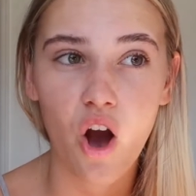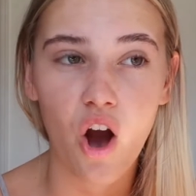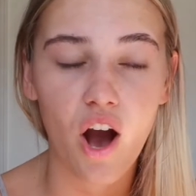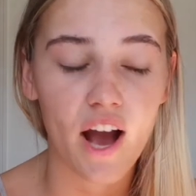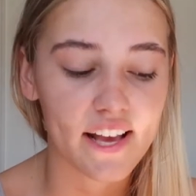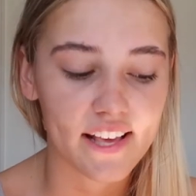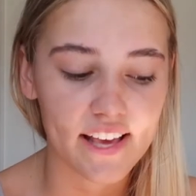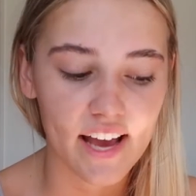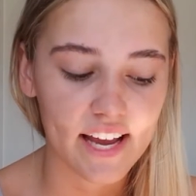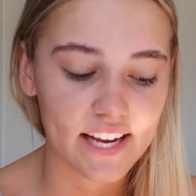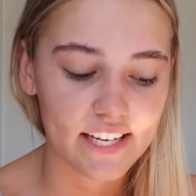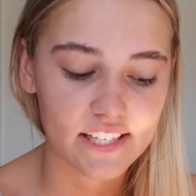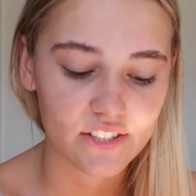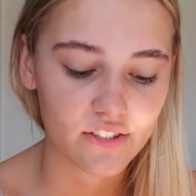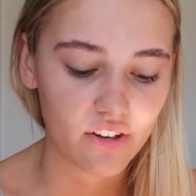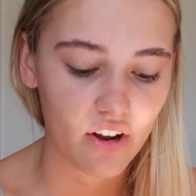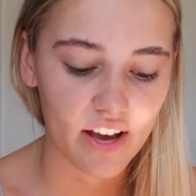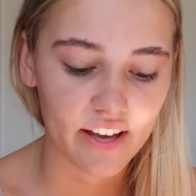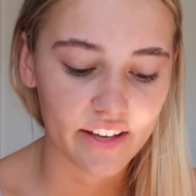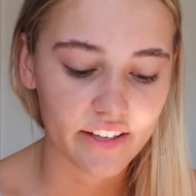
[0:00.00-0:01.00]
I gained
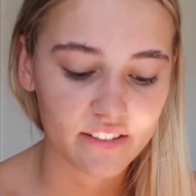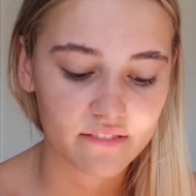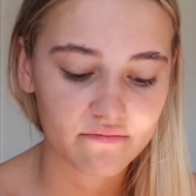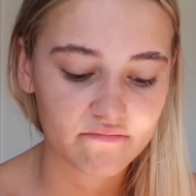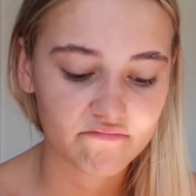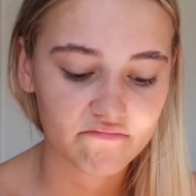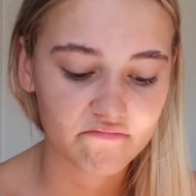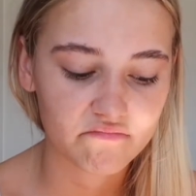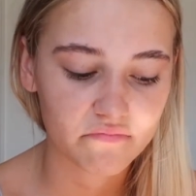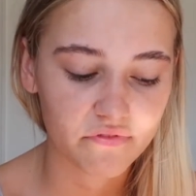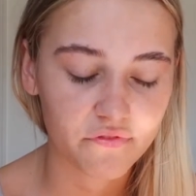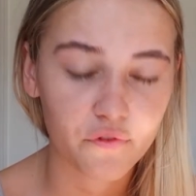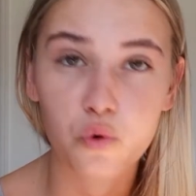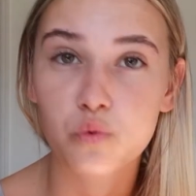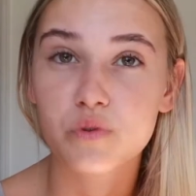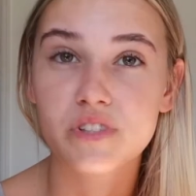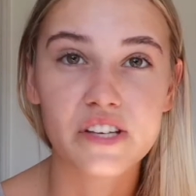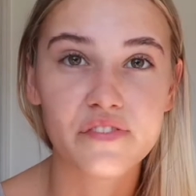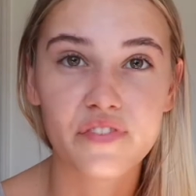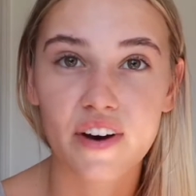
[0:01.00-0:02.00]
like
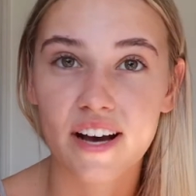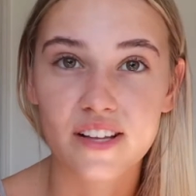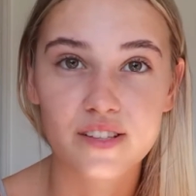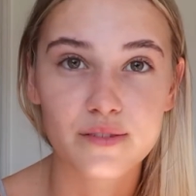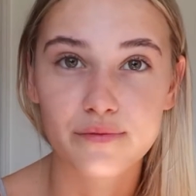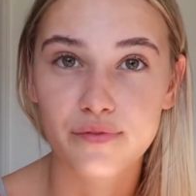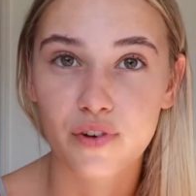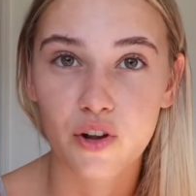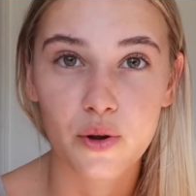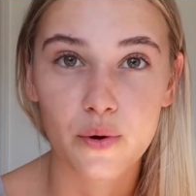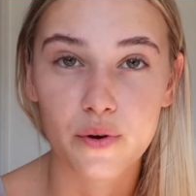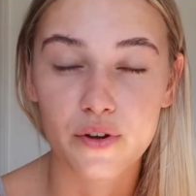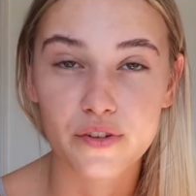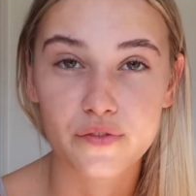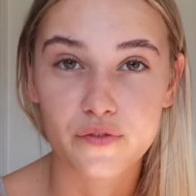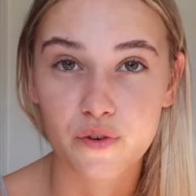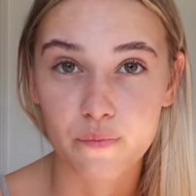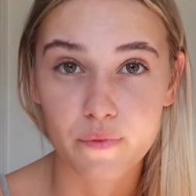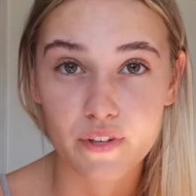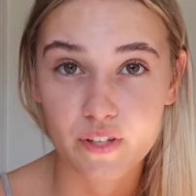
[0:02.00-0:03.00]
40,000 followers
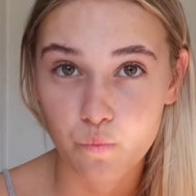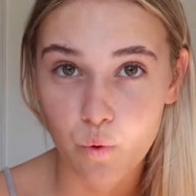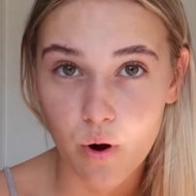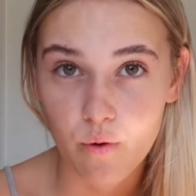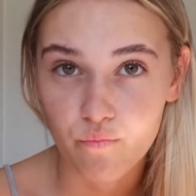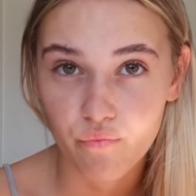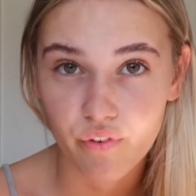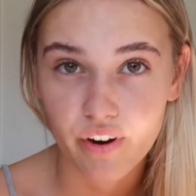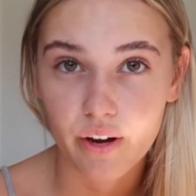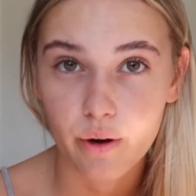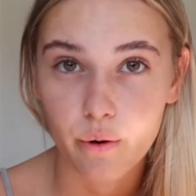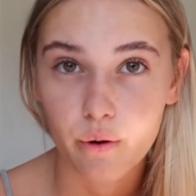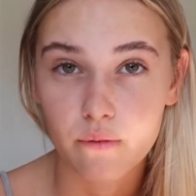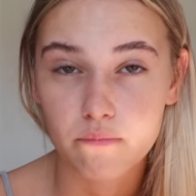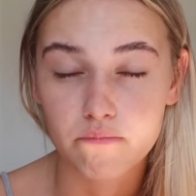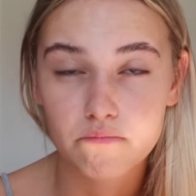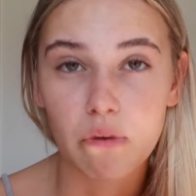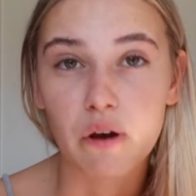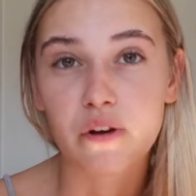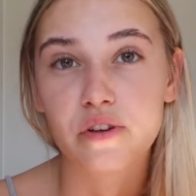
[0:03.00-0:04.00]
from this one reel
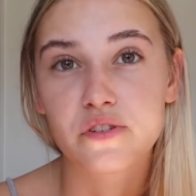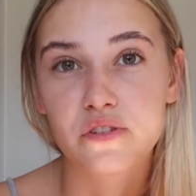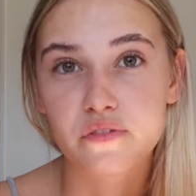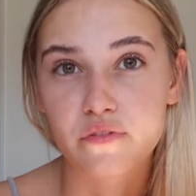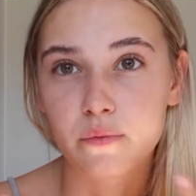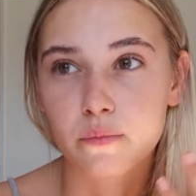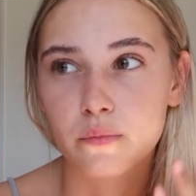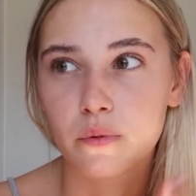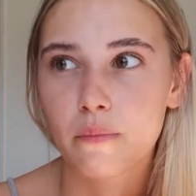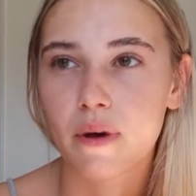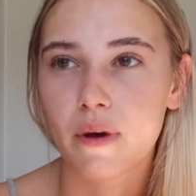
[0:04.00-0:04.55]
and most of them were